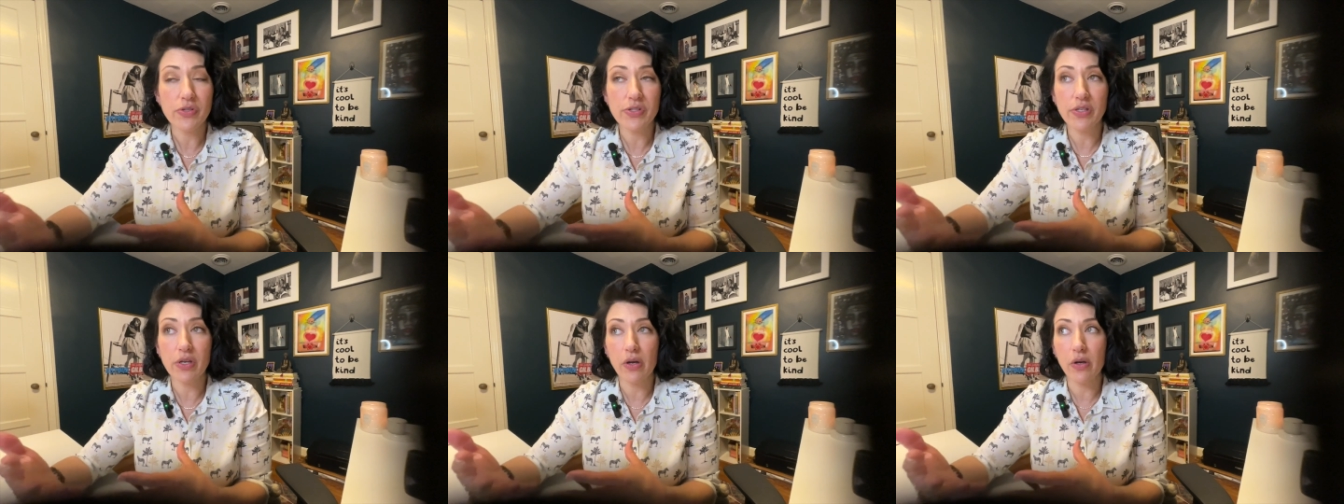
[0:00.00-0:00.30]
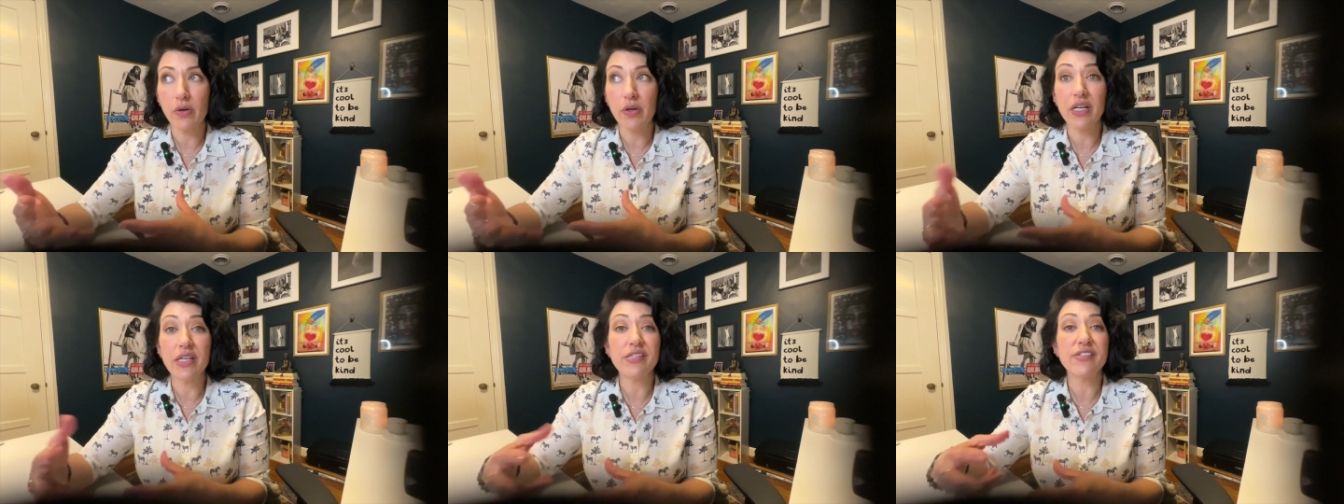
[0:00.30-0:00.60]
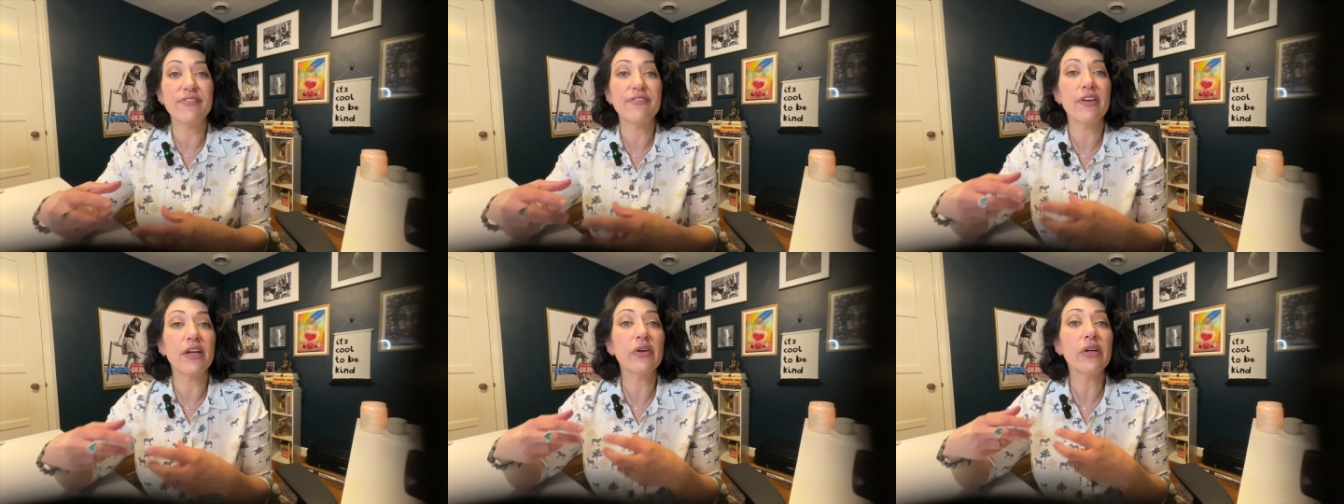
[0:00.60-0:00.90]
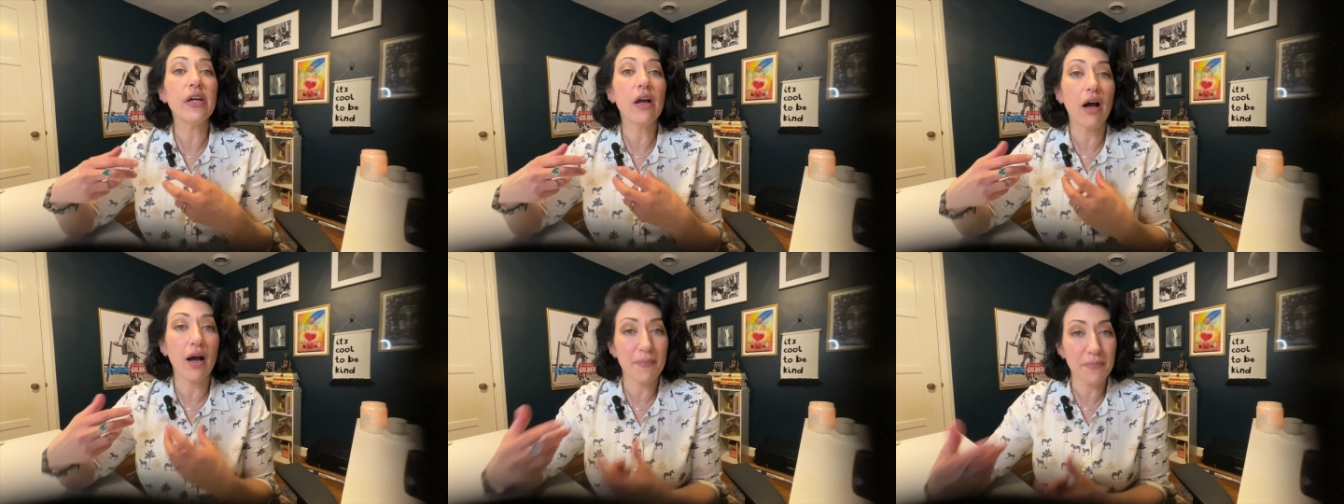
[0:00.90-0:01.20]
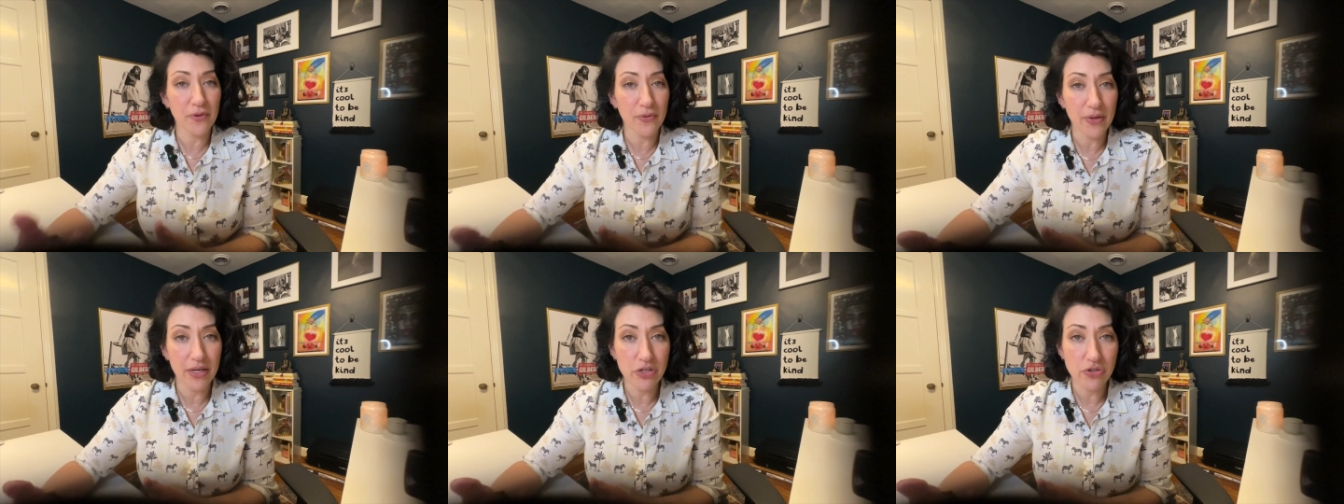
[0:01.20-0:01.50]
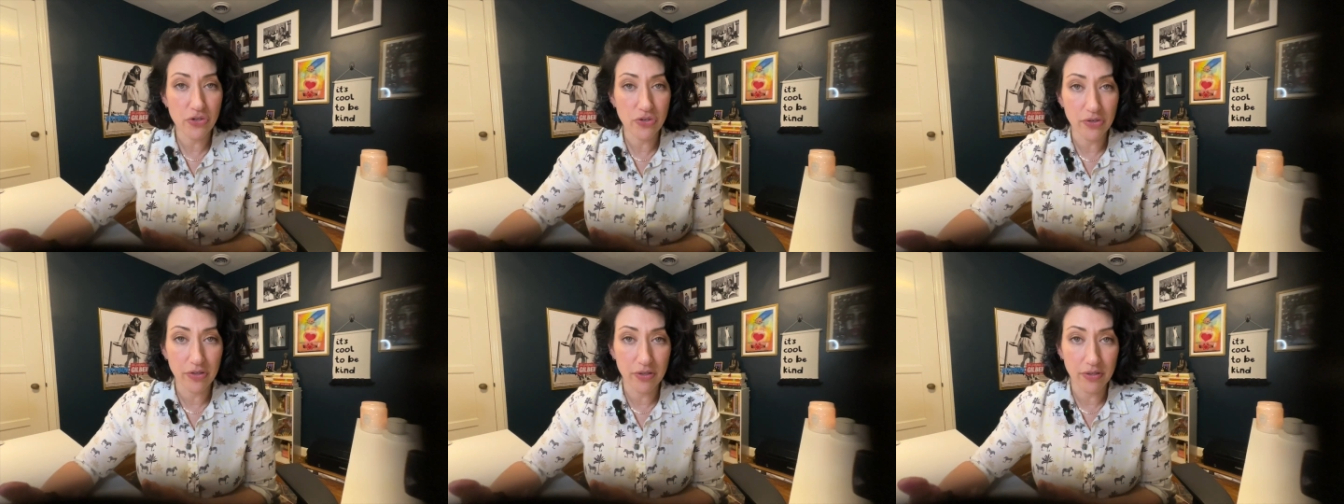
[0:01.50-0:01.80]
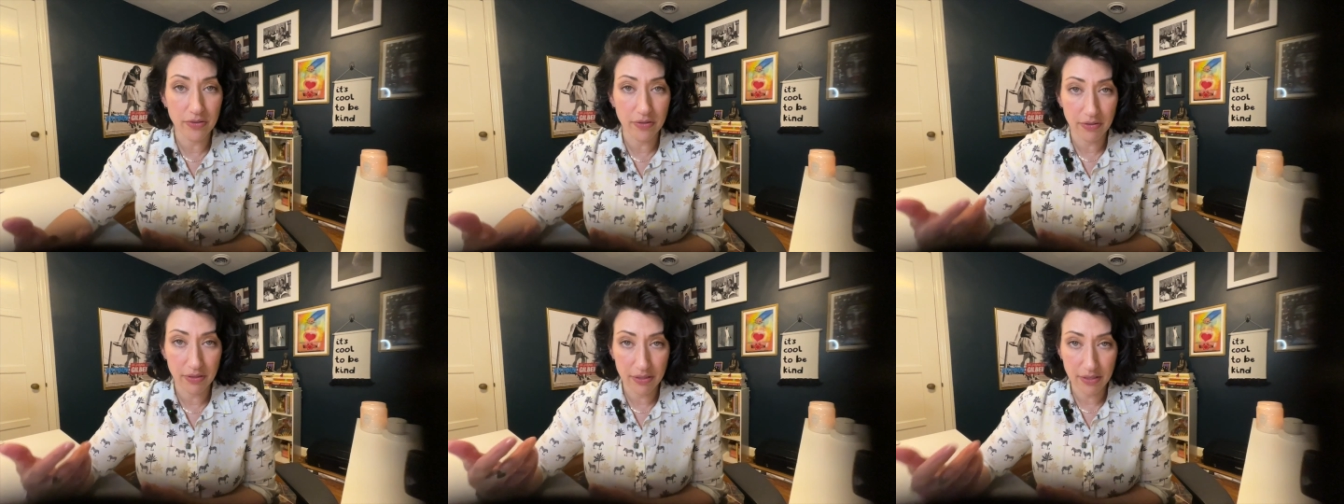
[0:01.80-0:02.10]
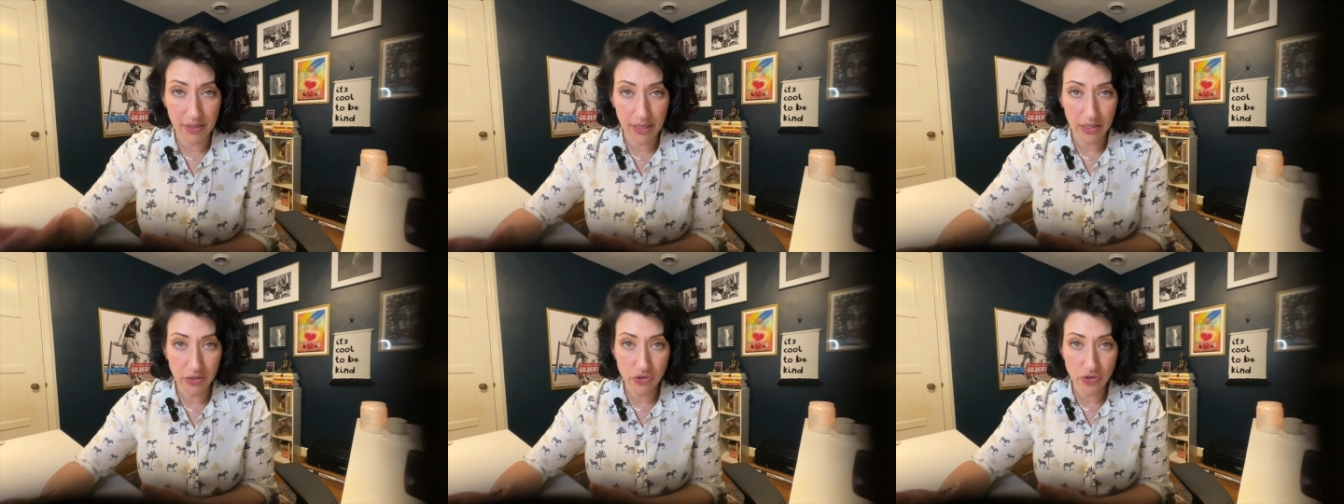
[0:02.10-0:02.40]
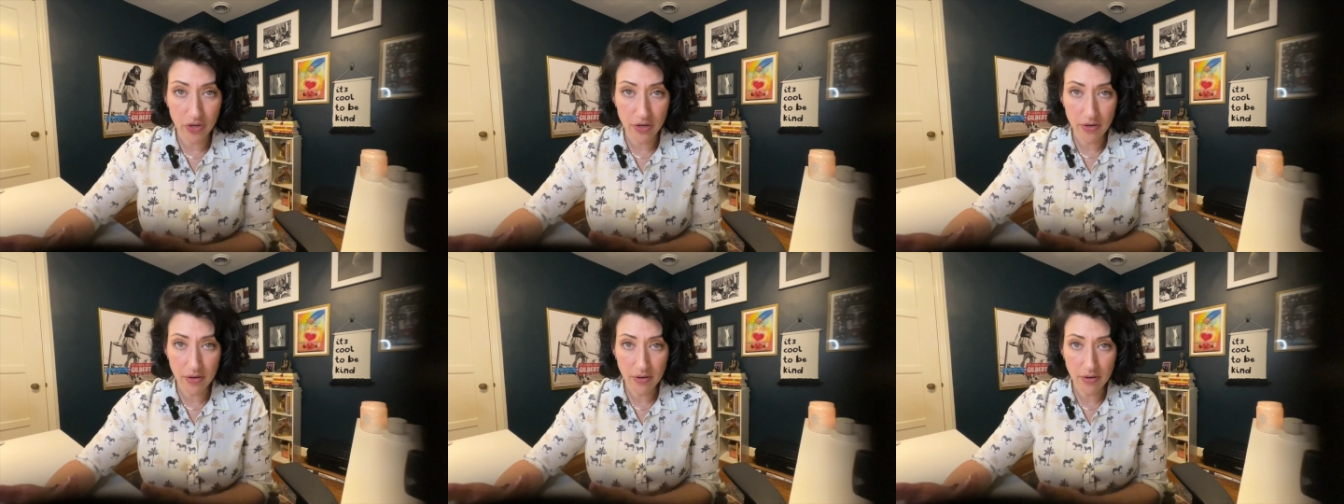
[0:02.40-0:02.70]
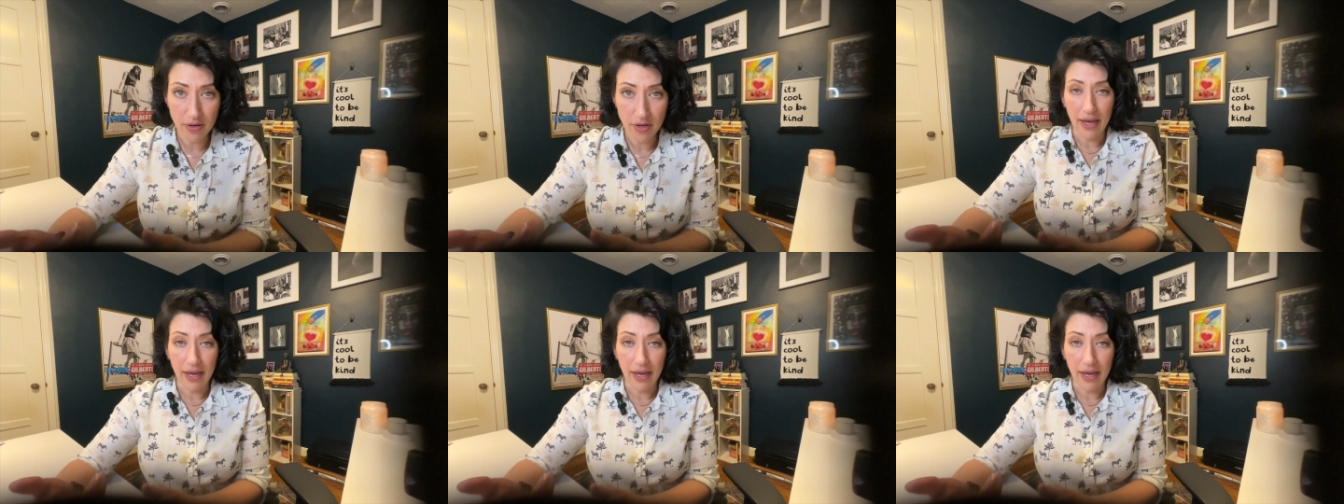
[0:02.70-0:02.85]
So it's very operational in nature,